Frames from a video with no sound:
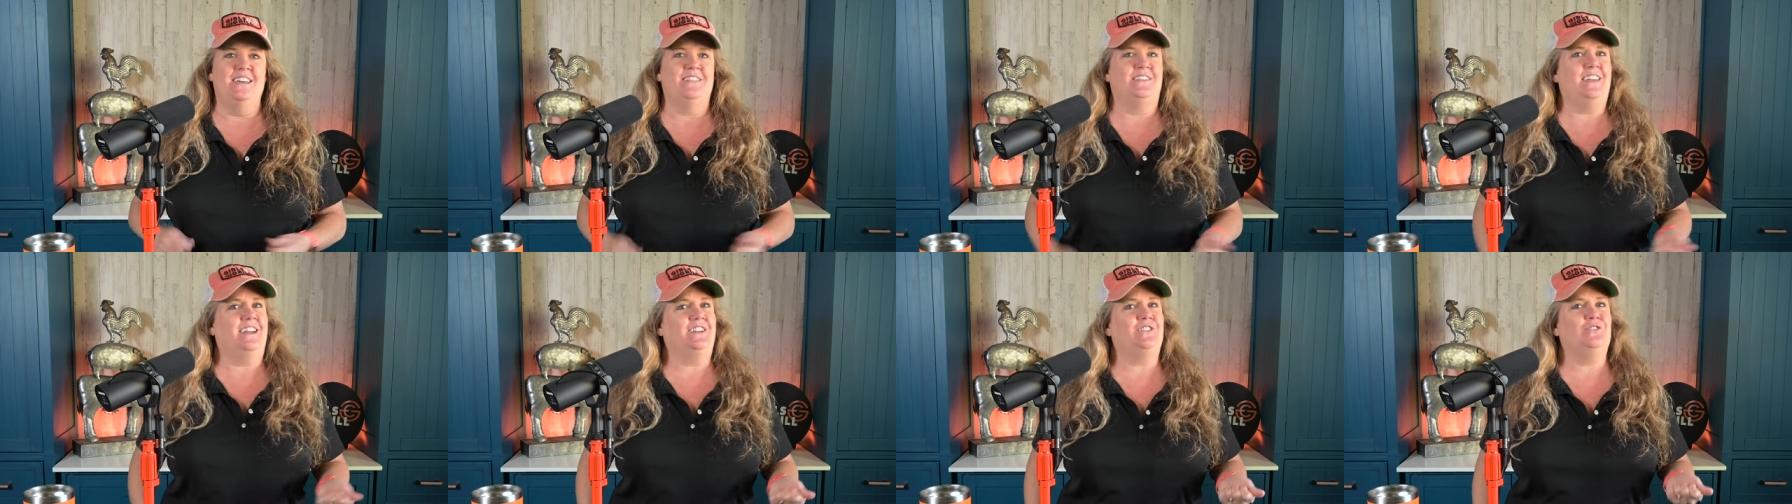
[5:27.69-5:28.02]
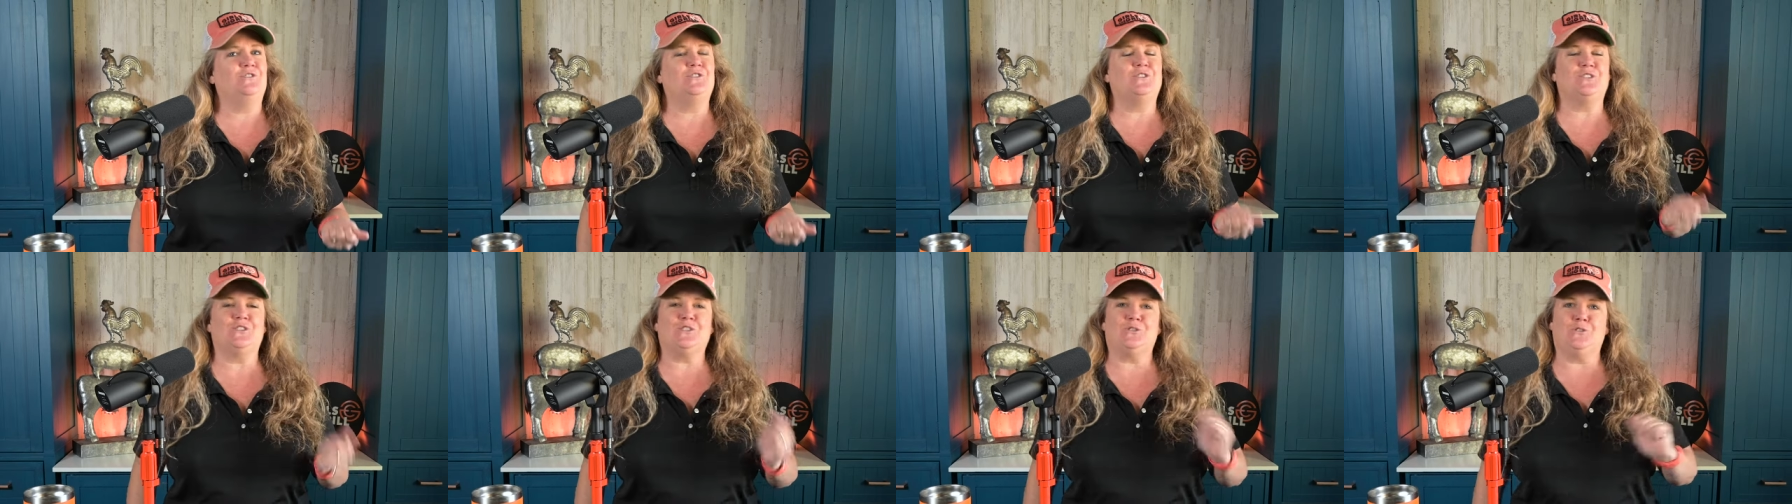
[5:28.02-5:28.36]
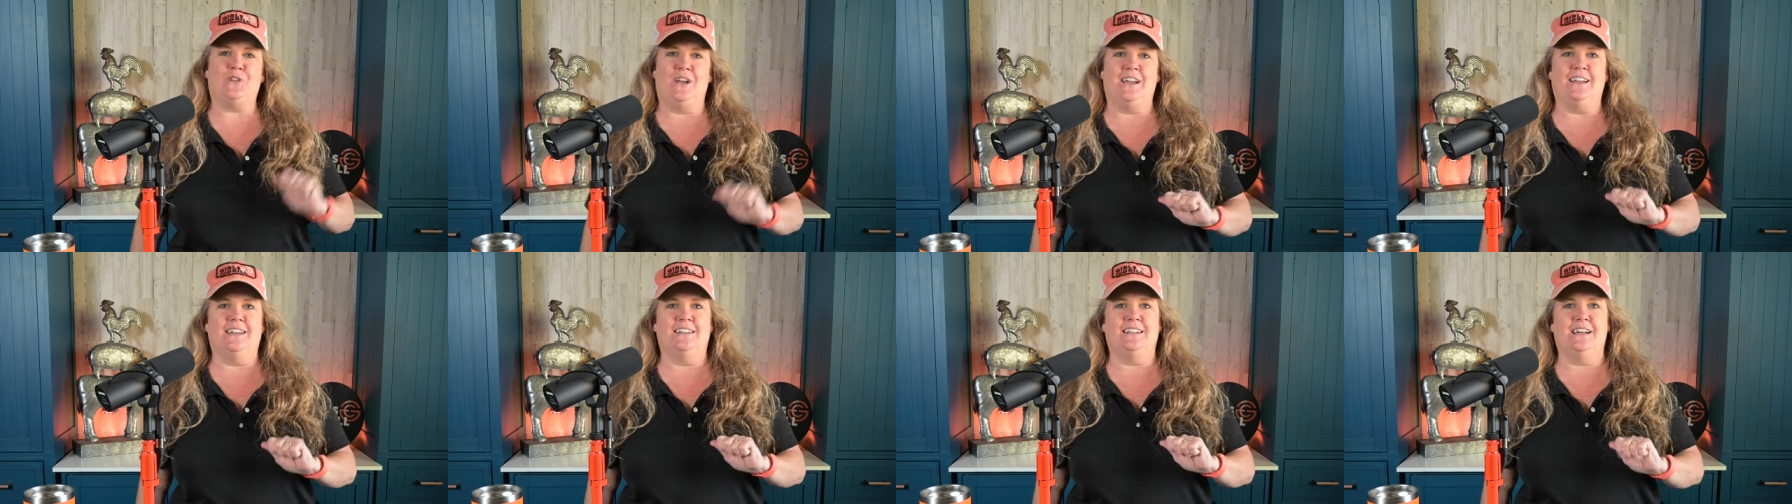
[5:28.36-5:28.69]
Then you just
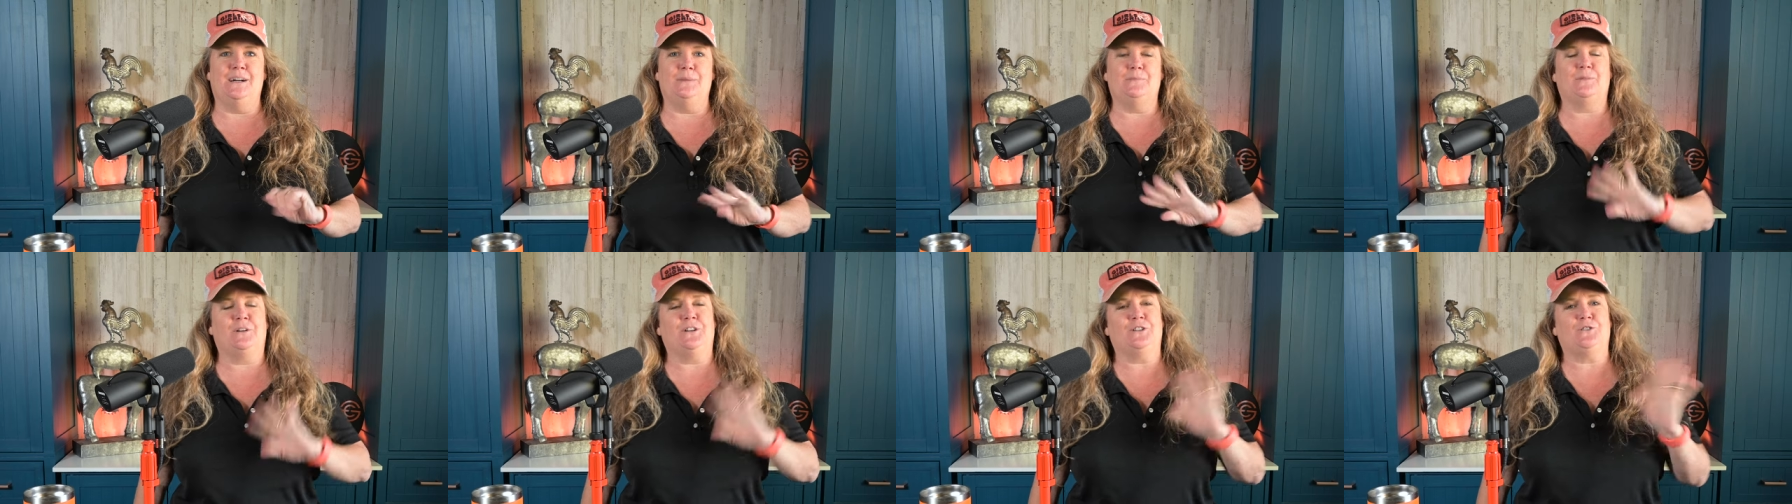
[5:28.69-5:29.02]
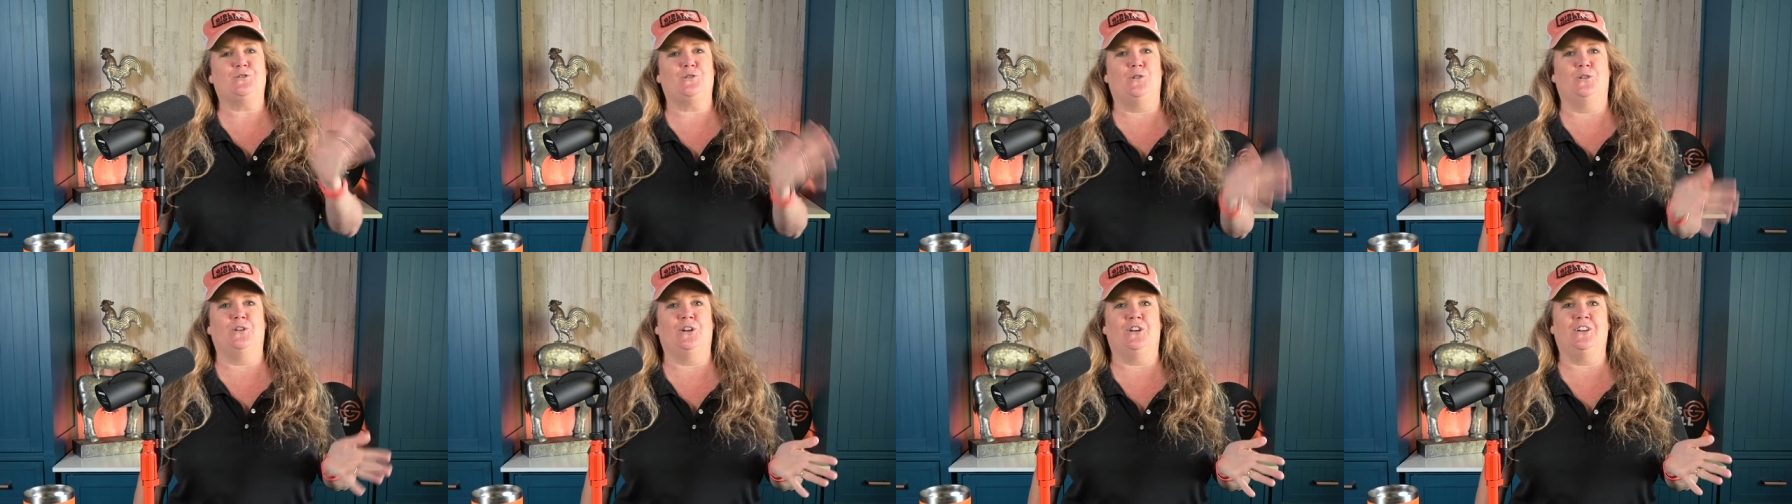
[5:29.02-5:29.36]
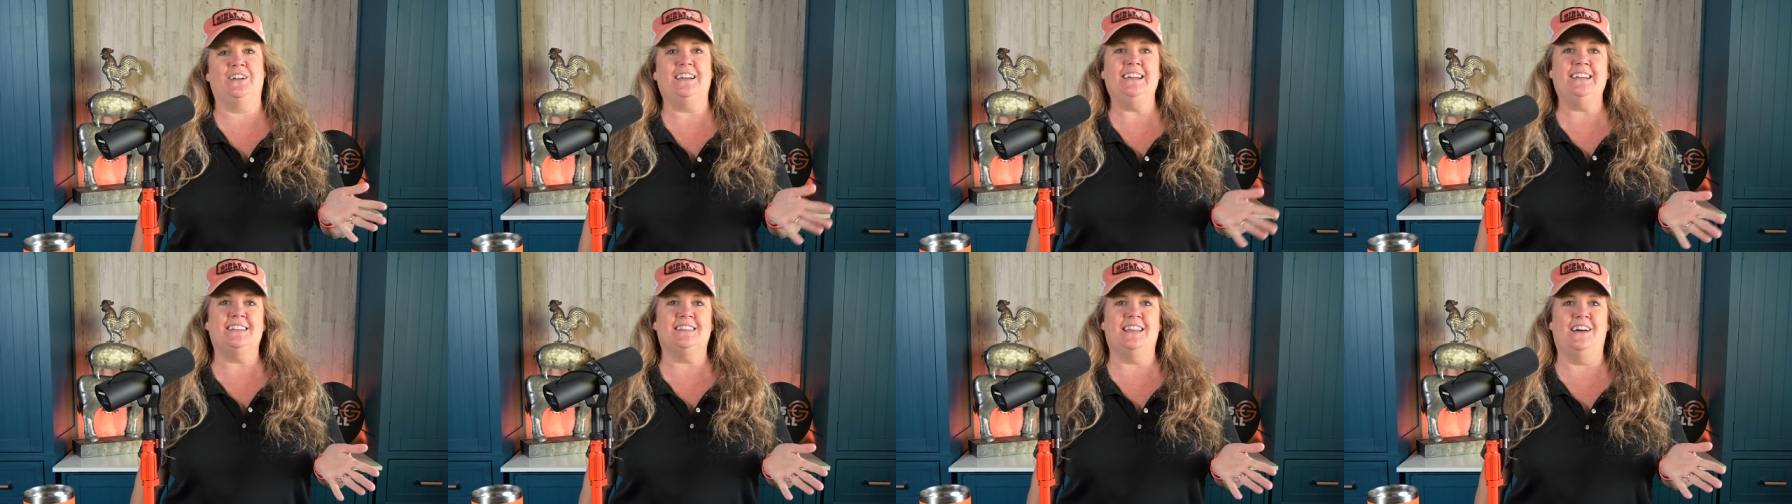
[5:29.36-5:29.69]
crank it up, control your
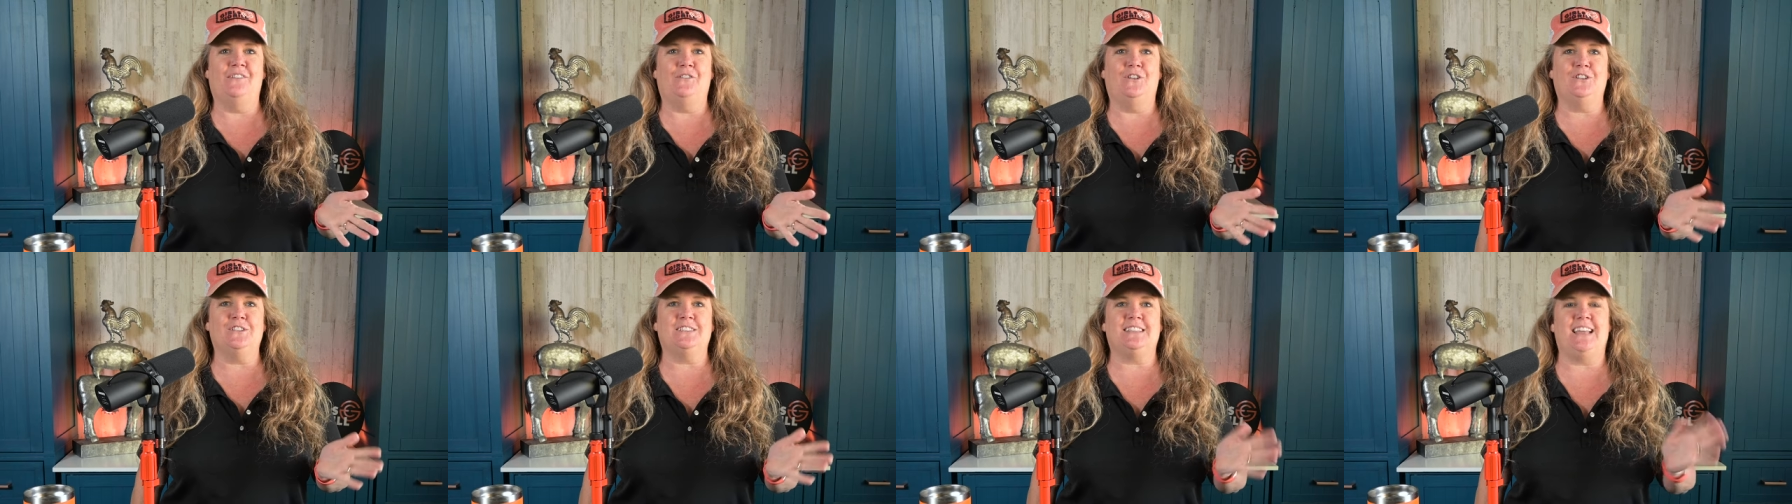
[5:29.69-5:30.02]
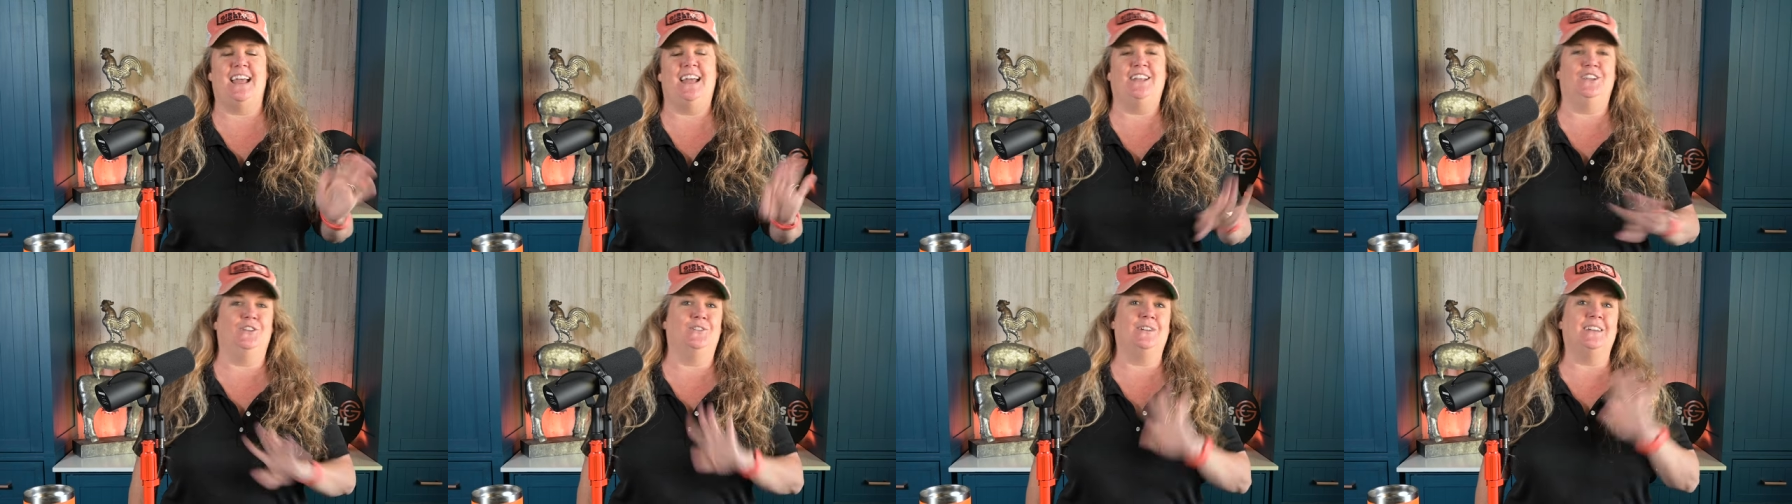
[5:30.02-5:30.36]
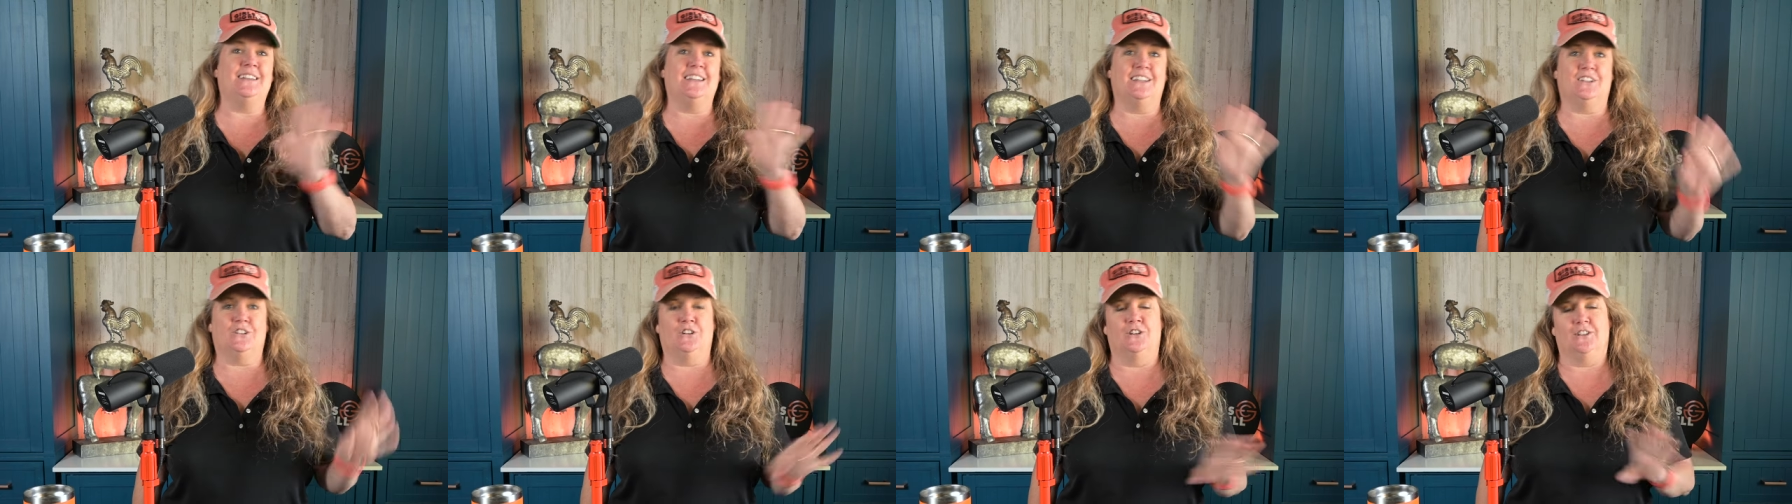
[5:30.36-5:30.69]
heat levels, and you
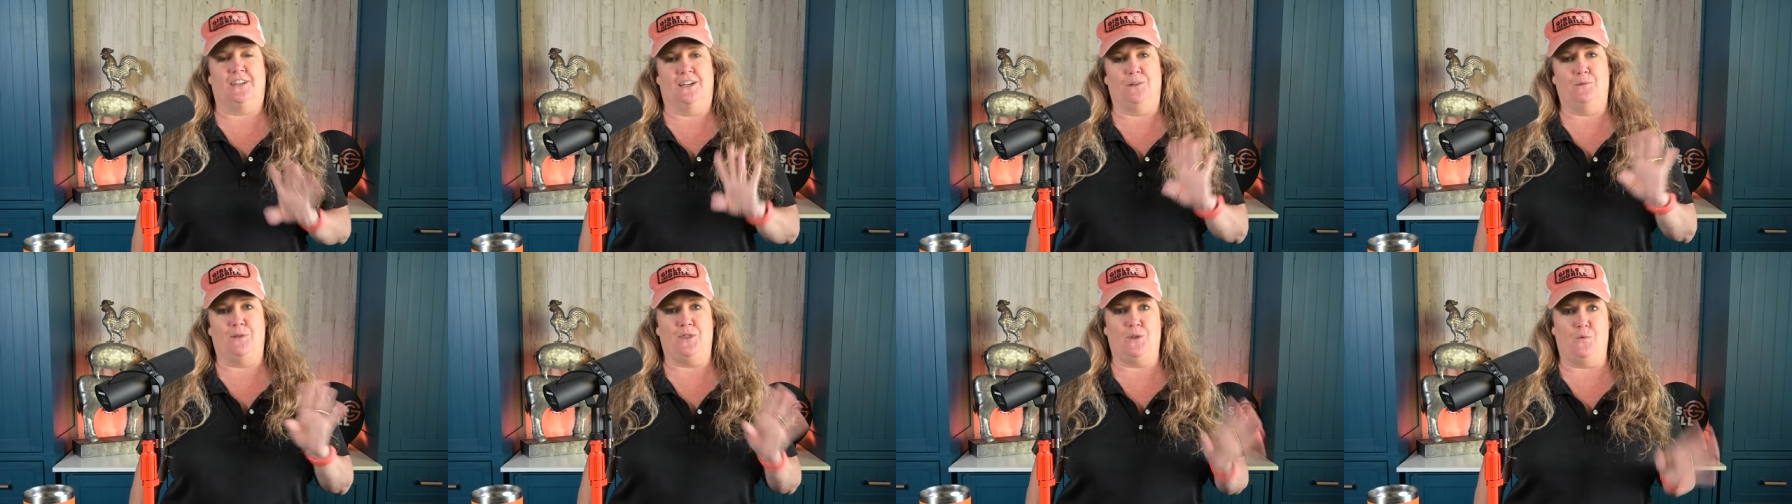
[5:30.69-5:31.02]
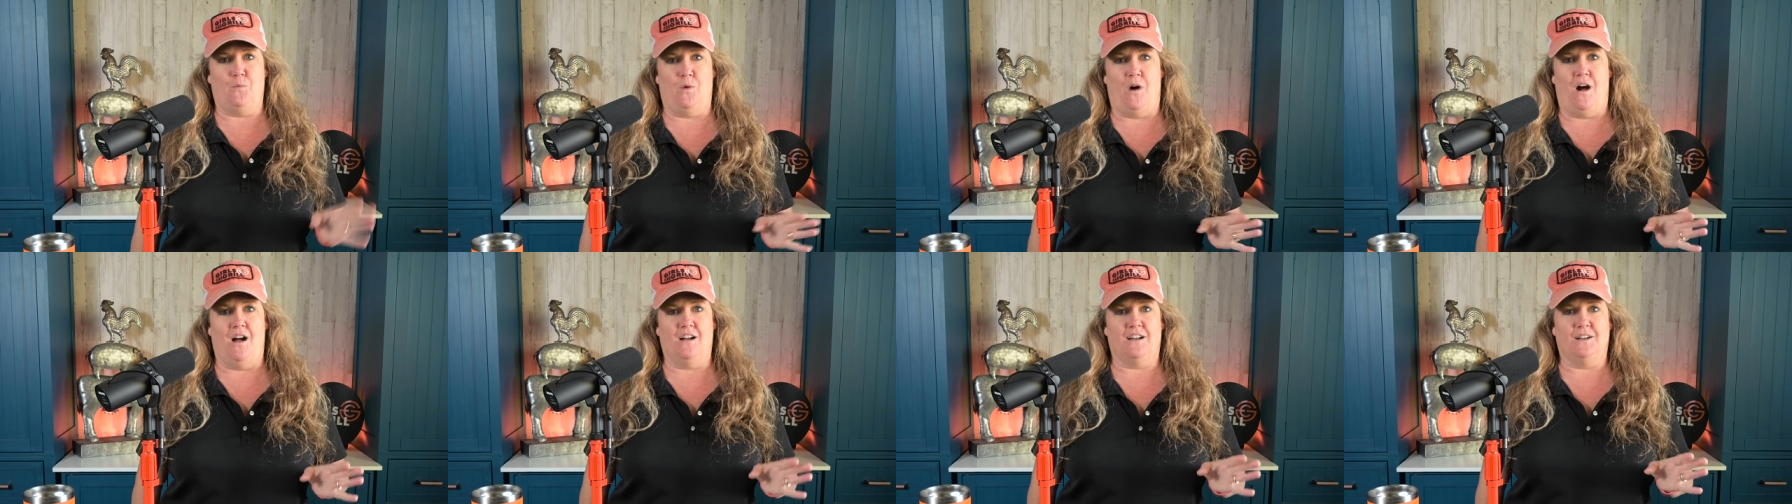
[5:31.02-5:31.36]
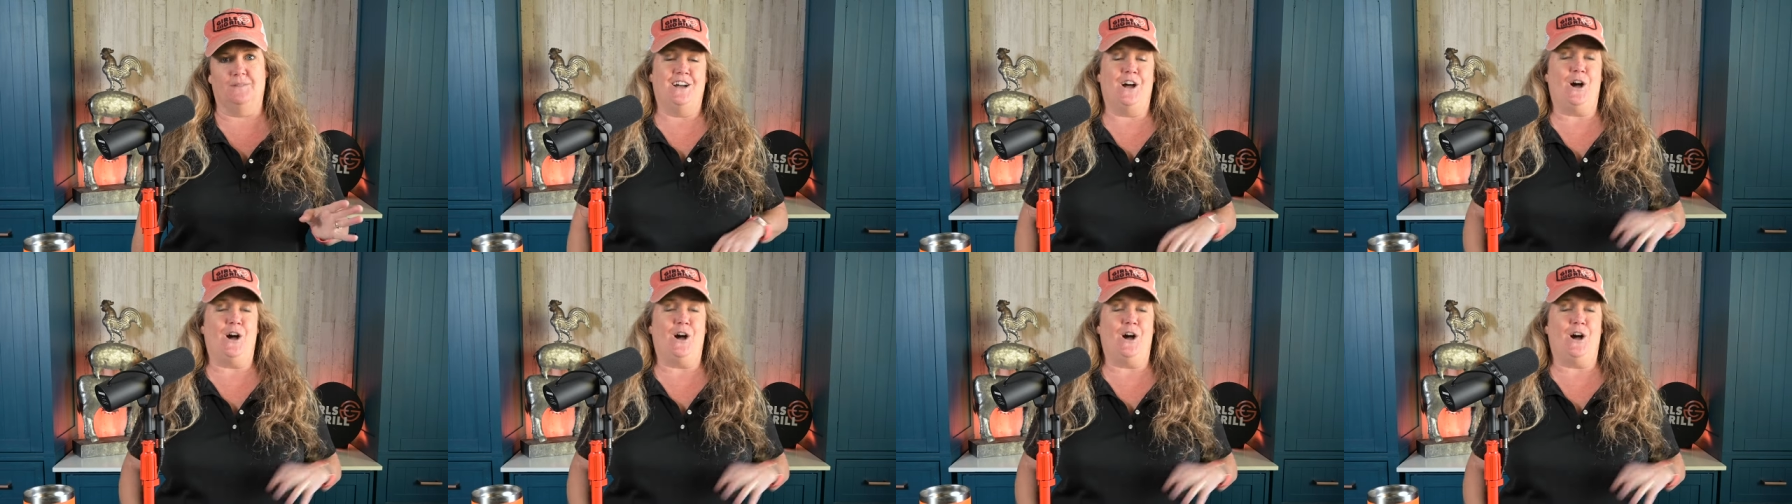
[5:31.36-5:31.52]
can get cooking with a wok.